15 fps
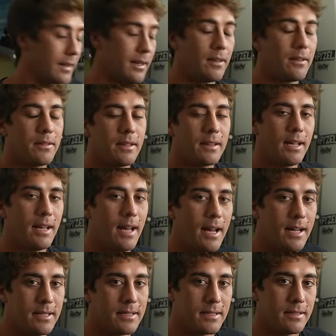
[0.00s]
Another thing that
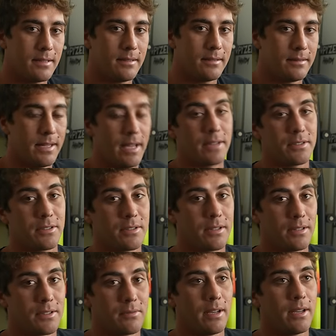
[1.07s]
adds danger to
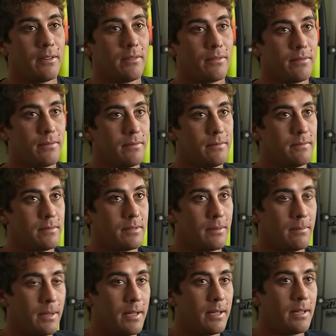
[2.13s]
this wave,
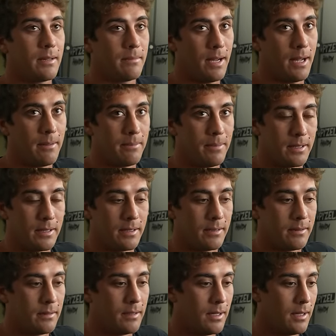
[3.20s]
to me, in my opinion,